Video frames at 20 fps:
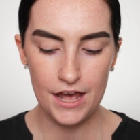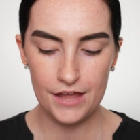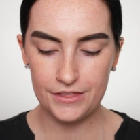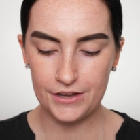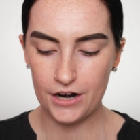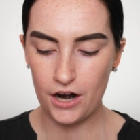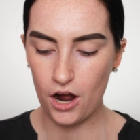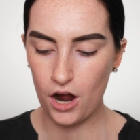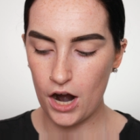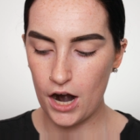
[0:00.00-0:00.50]

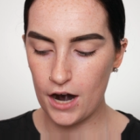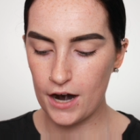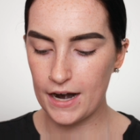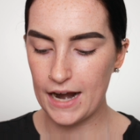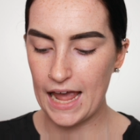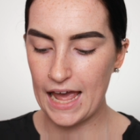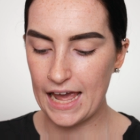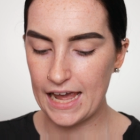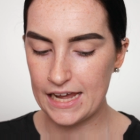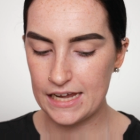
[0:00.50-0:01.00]
There
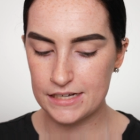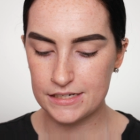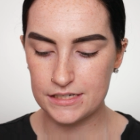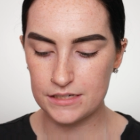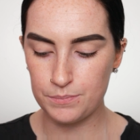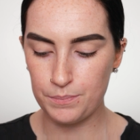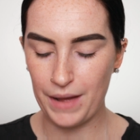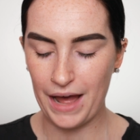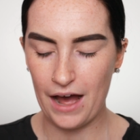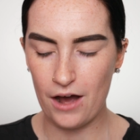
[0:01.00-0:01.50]
are
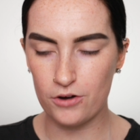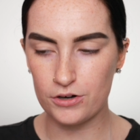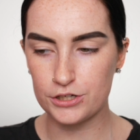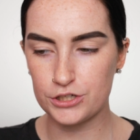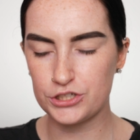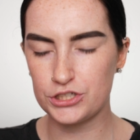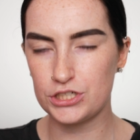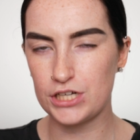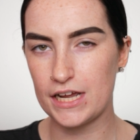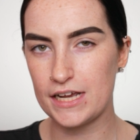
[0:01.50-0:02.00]
8 powder
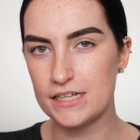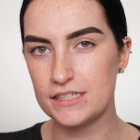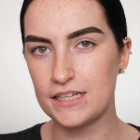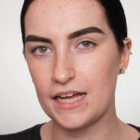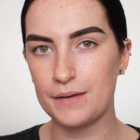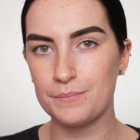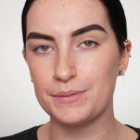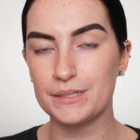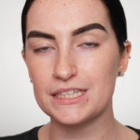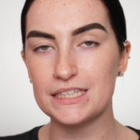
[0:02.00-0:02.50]
shades,
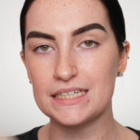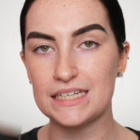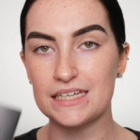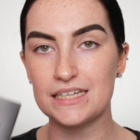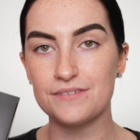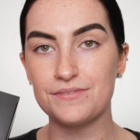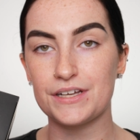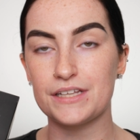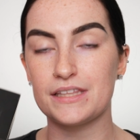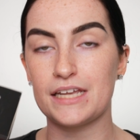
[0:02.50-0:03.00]
I
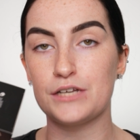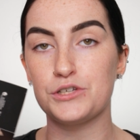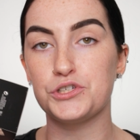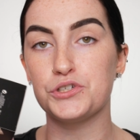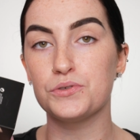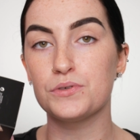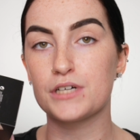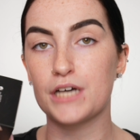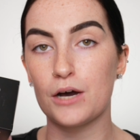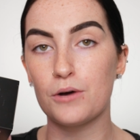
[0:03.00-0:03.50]
believe, and they
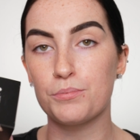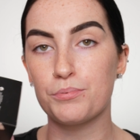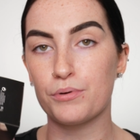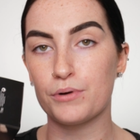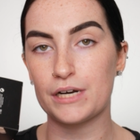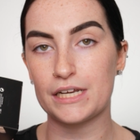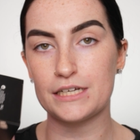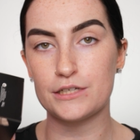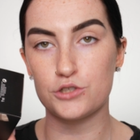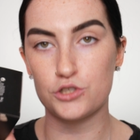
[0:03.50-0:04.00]
do go
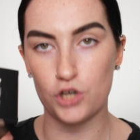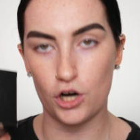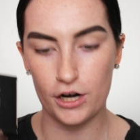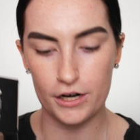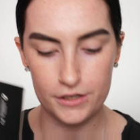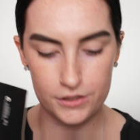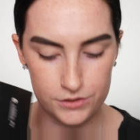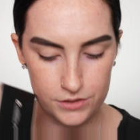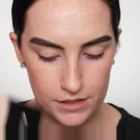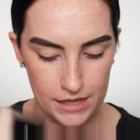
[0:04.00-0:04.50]
pretty
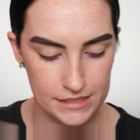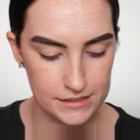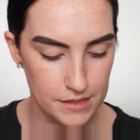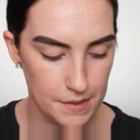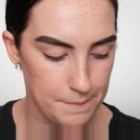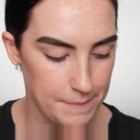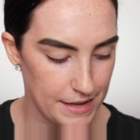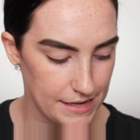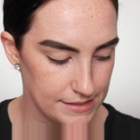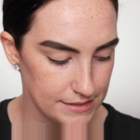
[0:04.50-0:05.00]
dark, so that's
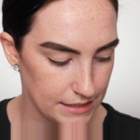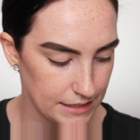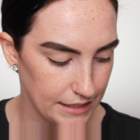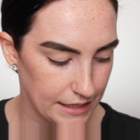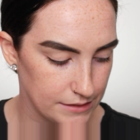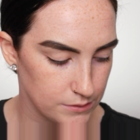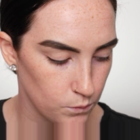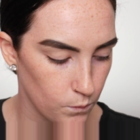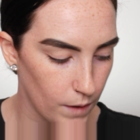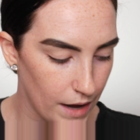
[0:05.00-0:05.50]
amazing
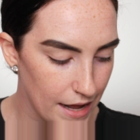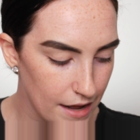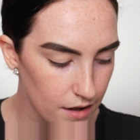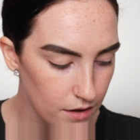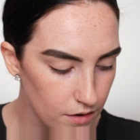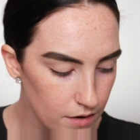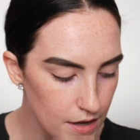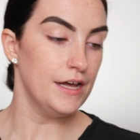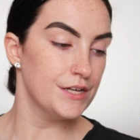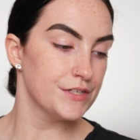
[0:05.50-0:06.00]
as
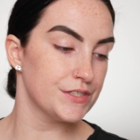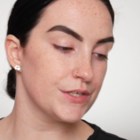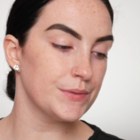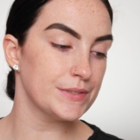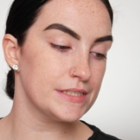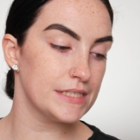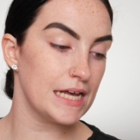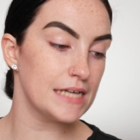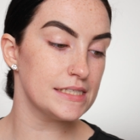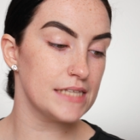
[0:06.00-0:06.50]
well. So
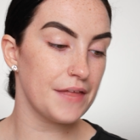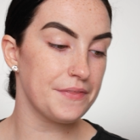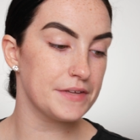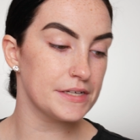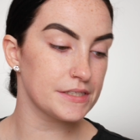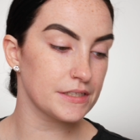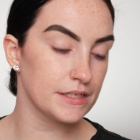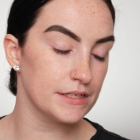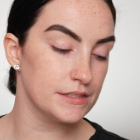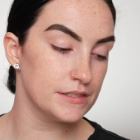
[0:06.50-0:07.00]
it says that
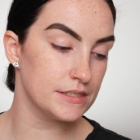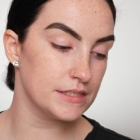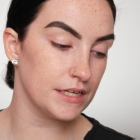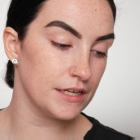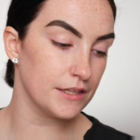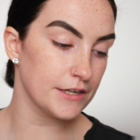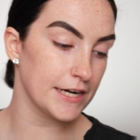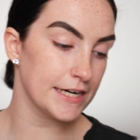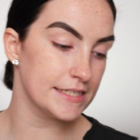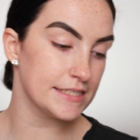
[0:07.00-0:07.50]
this
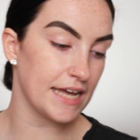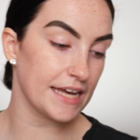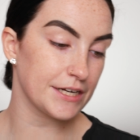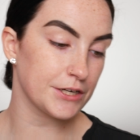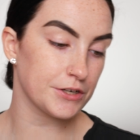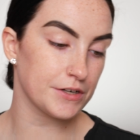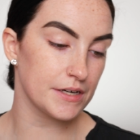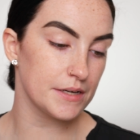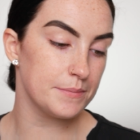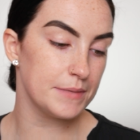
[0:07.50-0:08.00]
concealer is a
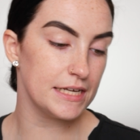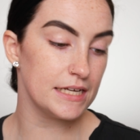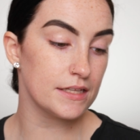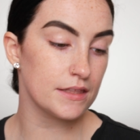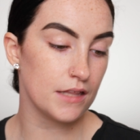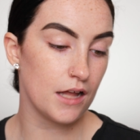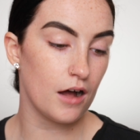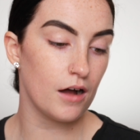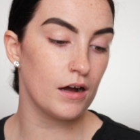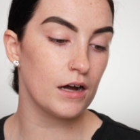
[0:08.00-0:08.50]
creamy,
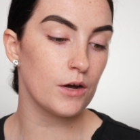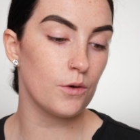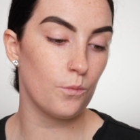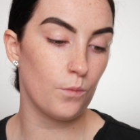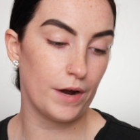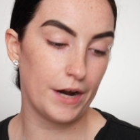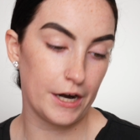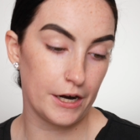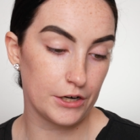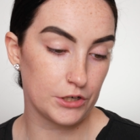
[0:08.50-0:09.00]
long
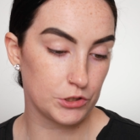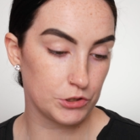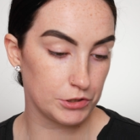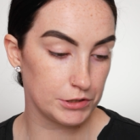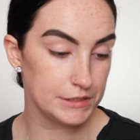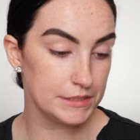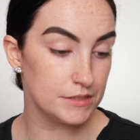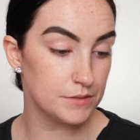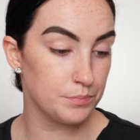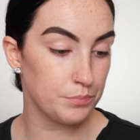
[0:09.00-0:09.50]
wear,
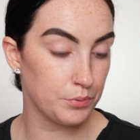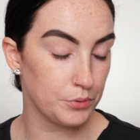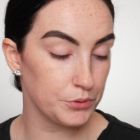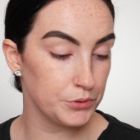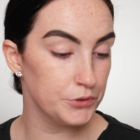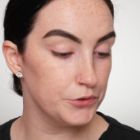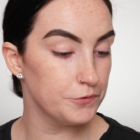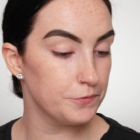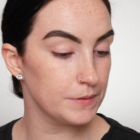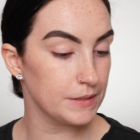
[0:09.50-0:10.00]

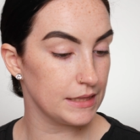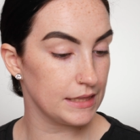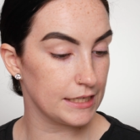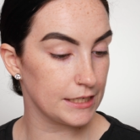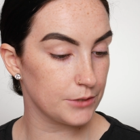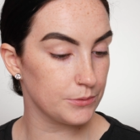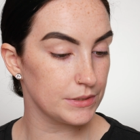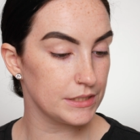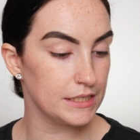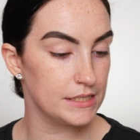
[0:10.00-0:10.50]
crease-proof
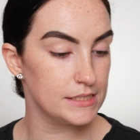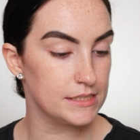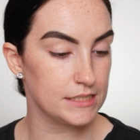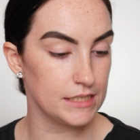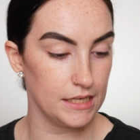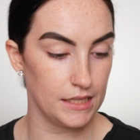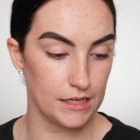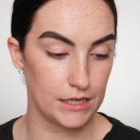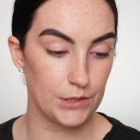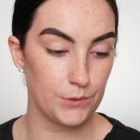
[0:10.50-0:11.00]
liquid
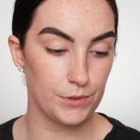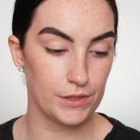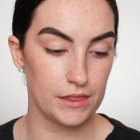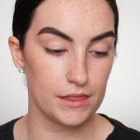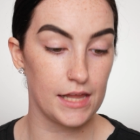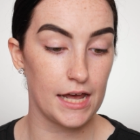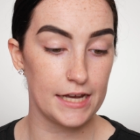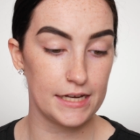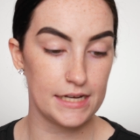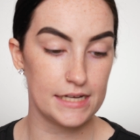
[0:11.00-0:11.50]
concealer with
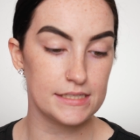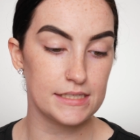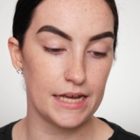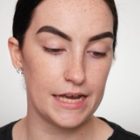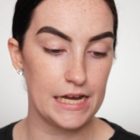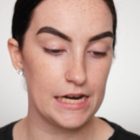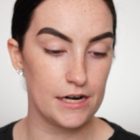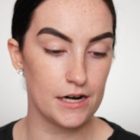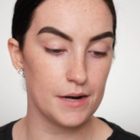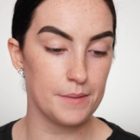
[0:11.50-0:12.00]
light as
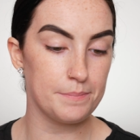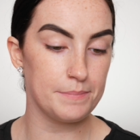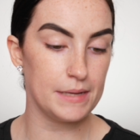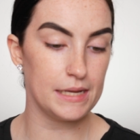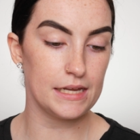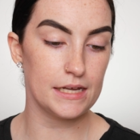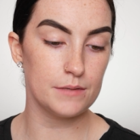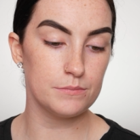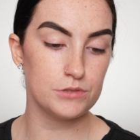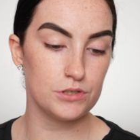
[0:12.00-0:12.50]
air,
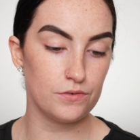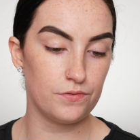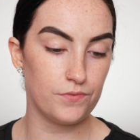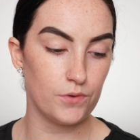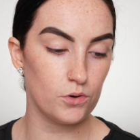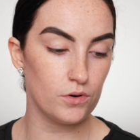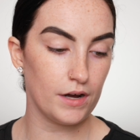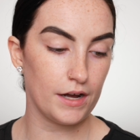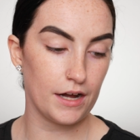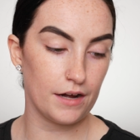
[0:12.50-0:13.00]
medium to
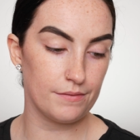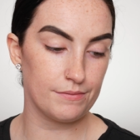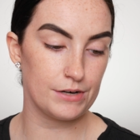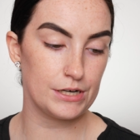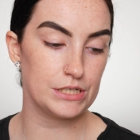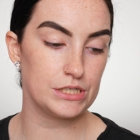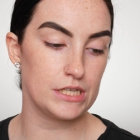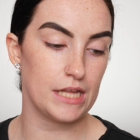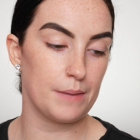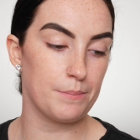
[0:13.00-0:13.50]
full
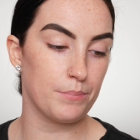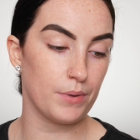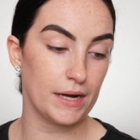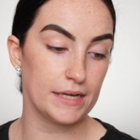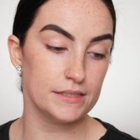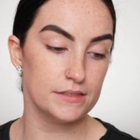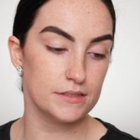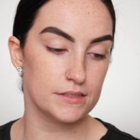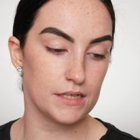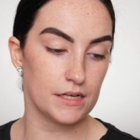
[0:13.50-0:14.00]
coverage that
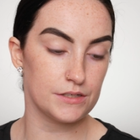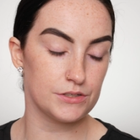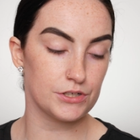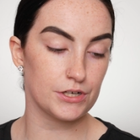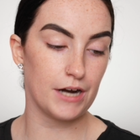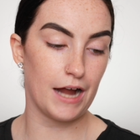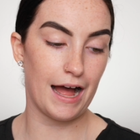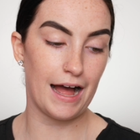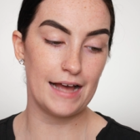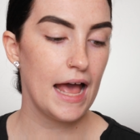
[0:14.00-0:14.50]
brightens under
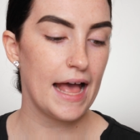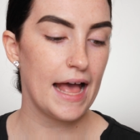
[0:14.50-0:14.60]
eye